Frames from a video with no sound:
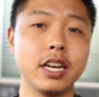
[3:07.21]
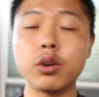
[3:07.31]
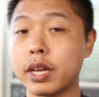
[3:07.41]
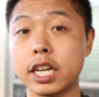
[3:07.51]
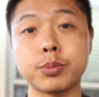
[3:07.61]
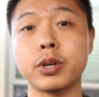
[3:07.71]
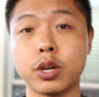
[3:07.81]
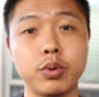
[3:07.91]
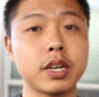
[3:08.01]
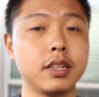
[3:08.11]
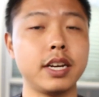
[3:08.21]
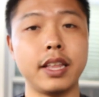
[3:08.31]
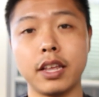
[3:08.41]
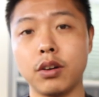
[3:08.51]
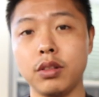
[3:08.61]
It'll catch pretty quickly,
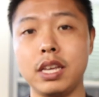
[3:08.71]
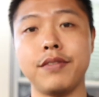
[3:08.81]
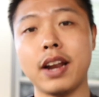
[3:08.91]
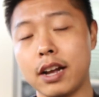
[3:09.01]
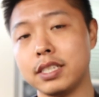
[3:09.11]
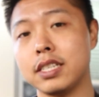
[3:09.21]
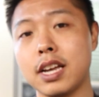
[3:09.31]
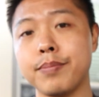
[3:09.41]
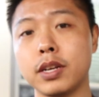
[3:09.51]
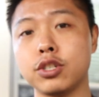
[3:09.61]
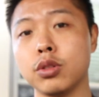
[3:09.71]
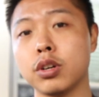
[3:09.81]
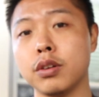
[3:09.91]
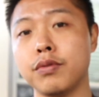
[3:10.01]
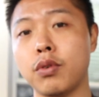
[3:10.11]
and then it'll even out to the temp that you're
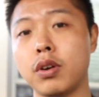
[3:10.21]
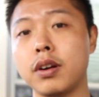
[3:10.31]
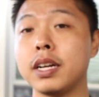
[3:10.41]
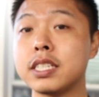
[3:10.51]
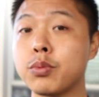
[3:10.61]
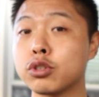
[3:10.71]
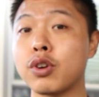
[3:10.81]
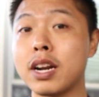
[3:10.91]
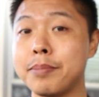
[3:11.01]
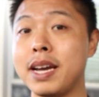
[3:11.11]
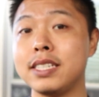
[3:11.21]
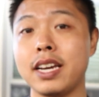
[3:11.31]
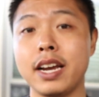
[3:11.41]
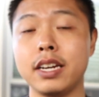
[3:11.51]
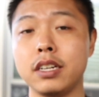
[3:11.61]
looking for. But let's say we're trying to
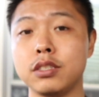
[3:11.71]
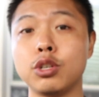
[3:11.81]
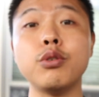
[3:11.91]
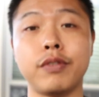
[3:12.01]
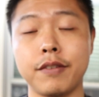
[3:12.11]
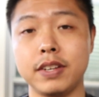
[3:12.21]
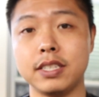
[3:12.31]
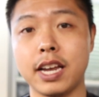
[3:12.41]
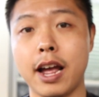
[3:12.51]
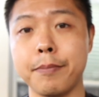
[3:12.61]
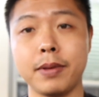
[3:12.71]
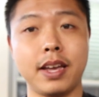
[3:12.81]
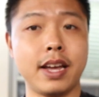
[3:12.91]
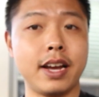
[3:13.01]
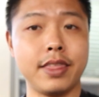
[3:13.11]
maintain a 250 temp,
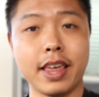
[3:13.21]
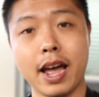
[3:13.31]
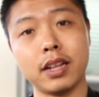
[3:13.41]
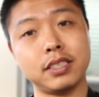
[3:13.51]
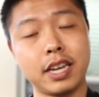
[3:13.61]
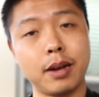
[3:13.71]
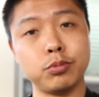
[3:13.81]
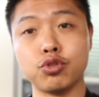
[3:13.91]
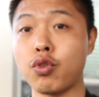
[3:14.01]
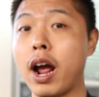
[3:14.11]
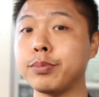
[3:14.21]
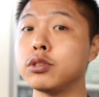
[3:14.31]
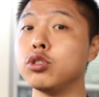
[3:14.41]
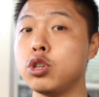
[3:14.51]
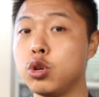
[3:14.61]
and that temp drops
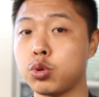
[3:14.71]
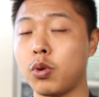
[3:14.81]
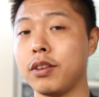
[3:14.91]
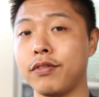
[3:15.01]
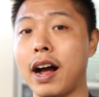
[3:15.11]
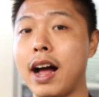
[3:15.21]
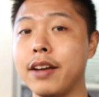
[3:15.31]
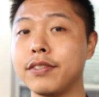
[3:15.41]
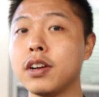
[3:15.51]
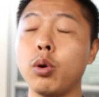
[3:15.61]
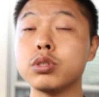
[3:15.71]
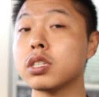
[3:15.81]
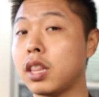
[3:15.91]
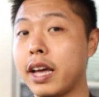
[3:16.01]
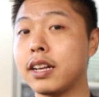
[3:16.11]
to 225.
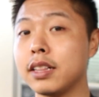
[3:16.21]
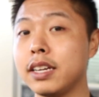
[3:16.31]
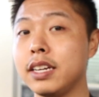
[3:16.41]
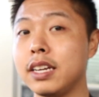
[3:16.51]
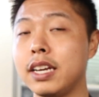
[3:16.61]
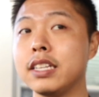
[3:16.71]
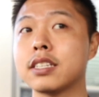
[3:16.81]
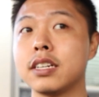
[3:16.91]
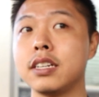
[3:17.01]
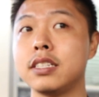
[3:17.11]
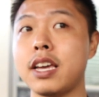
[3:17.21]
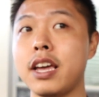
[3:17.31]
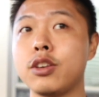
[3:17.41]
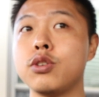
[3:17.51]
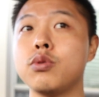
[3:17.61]
Most likely, it's gonna
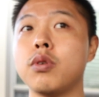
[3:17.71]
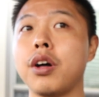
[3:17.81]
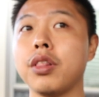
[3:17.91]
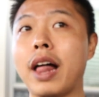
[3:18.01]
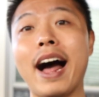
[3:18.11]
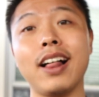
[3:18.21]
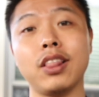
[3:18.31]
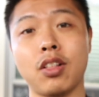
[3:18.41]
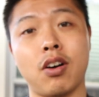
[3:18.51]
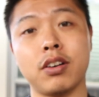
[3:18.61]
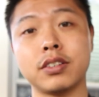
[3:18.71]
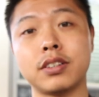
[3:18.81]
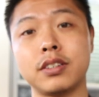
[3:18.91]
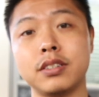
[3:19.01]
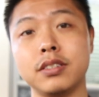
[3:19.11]
take you a lot
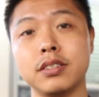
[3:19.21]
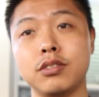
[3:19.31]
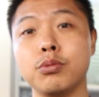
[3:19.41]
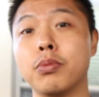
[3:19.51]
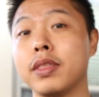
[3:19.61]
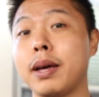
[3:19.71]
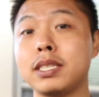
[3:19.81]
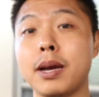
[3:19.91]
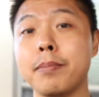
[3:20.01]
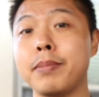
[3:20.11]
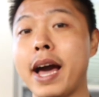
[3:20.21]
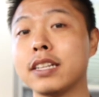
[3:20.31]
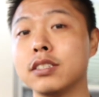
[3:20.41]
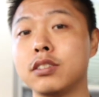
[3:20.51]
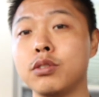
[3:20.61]
longer to bring that temp
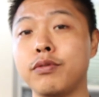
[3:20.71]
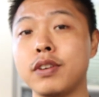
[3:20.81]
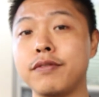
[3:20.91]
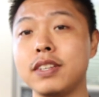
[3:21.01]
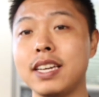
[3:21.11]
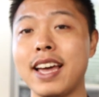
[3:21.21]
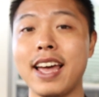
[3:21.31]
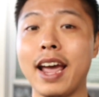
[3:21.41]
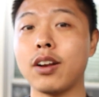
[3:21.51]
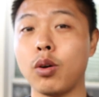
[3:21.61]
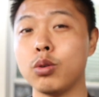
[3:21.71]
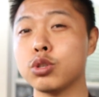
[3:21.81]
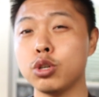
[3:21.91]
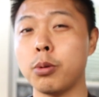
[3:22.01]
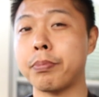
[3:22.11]
back to 250, and
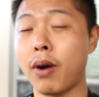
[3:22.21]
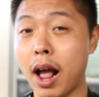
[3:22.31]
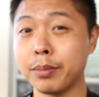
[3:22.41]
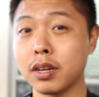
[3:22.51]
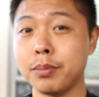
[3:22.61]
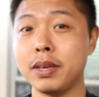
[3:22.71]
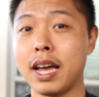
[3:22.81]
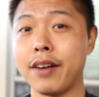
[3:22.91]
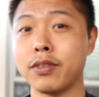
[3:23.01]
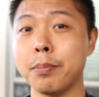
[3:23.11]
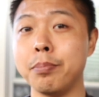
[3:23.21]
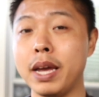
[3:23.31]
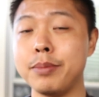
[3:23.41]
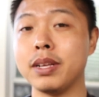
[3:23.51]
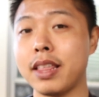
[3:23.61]
also you're probably going to have to
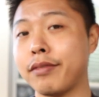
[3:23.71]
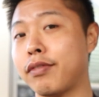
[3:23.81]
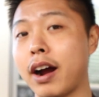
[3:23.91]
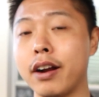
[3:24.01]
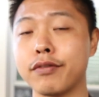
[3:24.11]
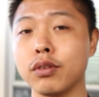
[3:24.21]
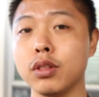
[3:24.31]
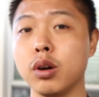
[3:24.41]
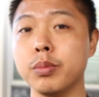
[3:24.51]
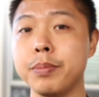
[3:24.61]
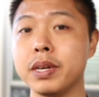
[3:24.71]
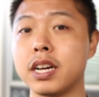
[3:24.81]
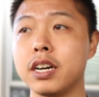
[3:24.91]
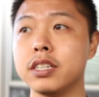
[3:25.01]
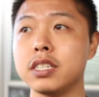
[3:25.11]
babying that fire for a little bit,
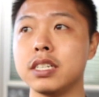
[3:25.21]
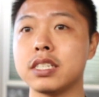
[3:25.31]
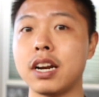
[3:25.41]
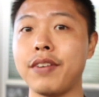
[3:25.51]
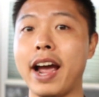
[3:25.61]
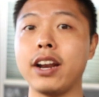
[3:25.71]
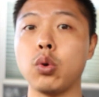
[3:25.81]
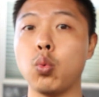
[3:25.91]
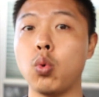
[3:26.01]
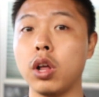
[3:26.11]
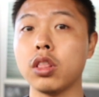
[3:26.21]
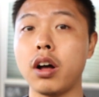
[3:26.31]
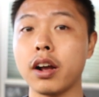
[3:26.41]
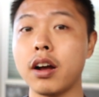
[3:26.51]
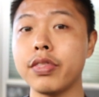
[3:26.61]
because instead of adding one
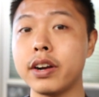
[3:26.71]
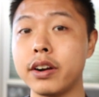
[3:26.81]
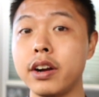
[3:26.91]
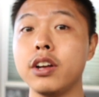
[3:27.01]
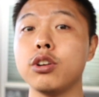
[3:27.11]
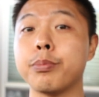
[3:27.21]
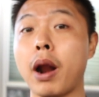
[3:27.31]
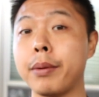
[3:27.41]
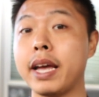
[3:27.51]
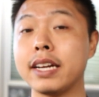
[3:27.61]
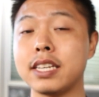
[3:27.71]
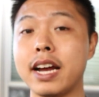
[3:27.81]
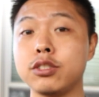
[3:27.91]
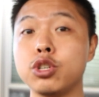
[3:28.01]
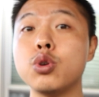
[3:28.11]
log on there, you'll probably have to
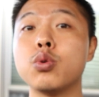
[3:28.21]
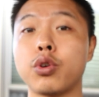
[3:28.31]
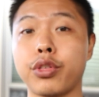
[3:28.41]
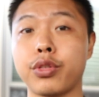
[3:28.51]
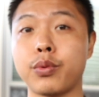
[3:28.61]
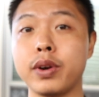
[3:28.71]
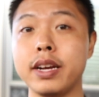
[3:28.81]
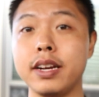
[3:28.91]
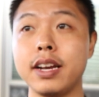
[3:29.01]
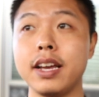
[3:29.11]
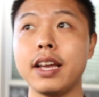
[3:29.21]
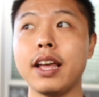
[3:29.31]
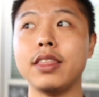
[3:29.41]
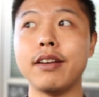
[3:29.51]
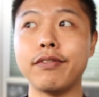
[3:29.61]
add 2 or 3,
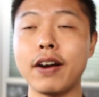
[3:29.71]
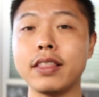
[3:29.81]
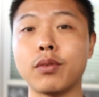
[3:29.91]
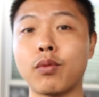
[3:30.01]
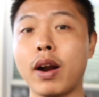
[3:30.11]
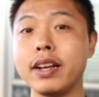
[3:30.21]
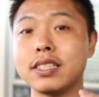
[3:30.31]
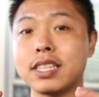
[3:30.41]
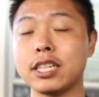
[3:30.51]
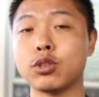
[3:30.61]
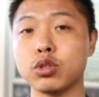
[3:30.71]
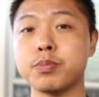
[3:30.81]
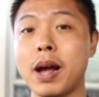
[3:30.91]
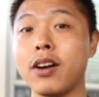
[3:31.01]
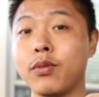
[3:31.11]
and then find the right central
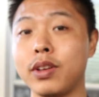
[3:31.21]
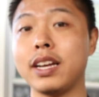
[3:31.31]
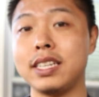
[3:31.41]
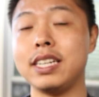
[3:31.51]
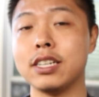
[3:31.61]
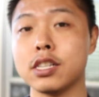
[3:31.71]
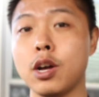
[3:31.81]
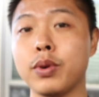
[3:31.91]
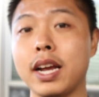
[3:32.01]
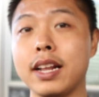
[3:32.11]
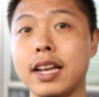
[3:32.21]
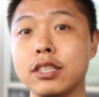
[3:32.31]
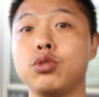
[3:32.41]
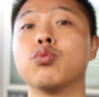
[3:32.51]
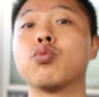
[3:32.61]
spot of where that heat is located
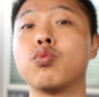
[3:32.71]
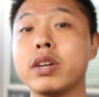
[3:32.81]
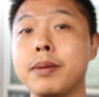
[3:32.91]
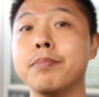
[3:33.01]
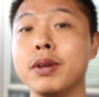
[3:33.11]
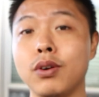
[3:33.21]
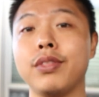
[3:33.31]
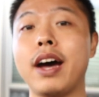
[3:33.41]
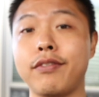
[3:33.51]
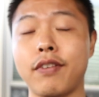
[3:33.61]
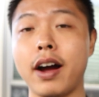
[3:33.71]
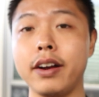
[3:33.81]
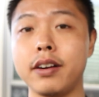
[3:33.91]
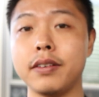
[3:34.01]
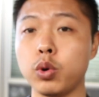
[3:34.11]
again to rebuild that
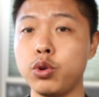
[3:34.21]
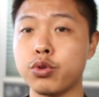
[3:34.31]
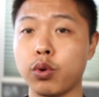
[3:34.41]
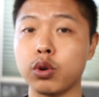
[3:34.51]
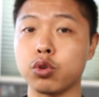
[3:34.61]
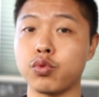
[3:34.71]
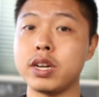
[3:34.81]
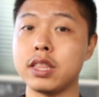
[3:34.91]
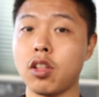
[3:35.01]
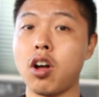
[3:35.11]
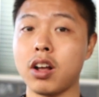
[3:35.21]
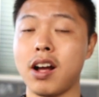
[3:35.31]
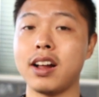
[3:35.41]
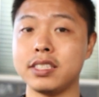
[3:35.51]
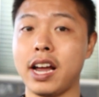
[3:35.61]
fire. When you throw a green log
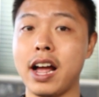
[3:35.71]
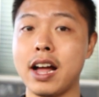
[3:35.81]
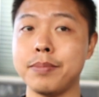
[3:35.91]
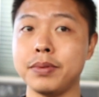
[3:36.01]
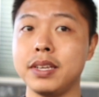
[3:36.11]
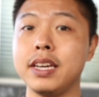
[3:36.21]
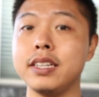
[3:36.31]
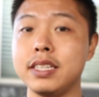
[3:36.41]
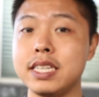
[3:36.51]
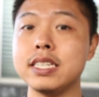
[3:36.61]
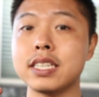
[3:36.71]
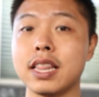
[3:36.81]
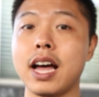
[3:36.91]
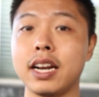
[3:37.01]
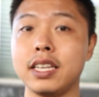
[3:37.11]
on top, it needs a
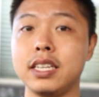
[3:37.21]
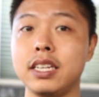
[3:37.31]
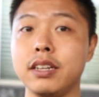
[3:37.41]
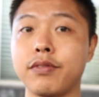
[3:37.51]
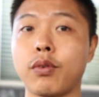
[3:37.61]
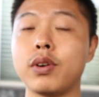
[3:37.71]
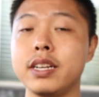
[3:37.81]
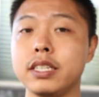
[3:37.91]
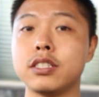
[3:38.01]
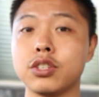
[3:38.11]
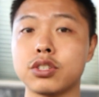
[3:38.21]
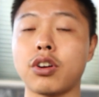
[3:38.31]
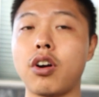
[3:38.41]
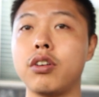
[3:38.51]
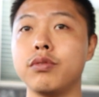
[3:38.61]
lot of heat for it to
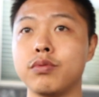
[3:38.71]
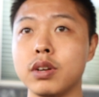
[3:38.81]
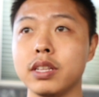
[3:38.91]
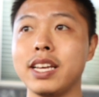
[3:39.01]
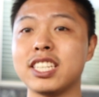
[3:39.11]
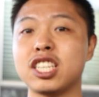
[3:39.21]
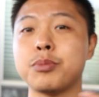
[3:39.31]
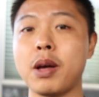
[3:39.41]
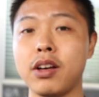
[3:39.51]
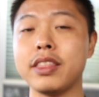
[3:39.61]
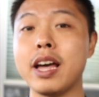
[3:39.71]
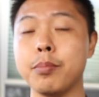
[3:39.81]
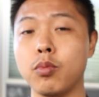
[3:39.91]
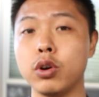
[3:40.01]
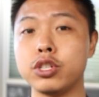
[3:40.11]
start really expelling
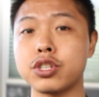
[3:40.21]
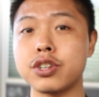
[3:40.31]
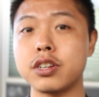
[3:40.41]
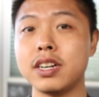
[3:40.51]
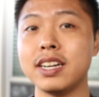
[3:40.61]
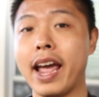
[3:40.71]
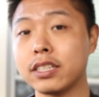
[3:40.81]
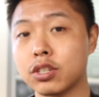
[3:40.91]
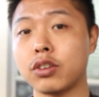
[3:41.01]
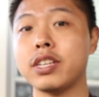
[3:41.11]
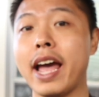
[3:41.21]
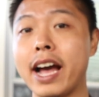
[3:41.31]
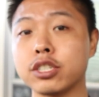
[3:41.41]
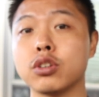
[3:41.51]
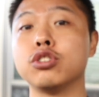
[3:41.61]
that moisture and start to
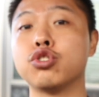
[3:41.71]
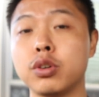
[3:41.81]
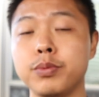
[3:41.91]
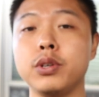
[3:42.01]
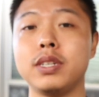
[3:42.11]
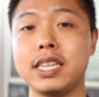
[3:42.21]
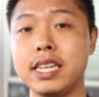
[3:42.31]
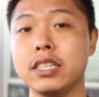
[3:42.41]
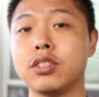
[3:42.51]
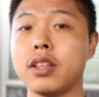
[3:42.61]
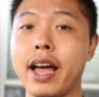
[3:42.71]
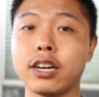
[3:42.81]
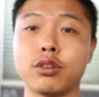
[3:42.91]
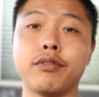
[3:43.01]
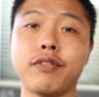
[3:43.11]
actually contribute heat to the
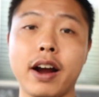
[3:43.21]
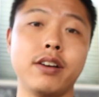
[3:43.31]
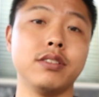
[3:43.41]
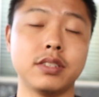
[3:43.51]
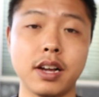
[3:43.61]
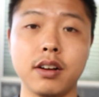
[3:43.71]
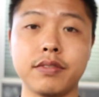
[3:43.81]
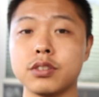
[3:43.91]
actual fire itself.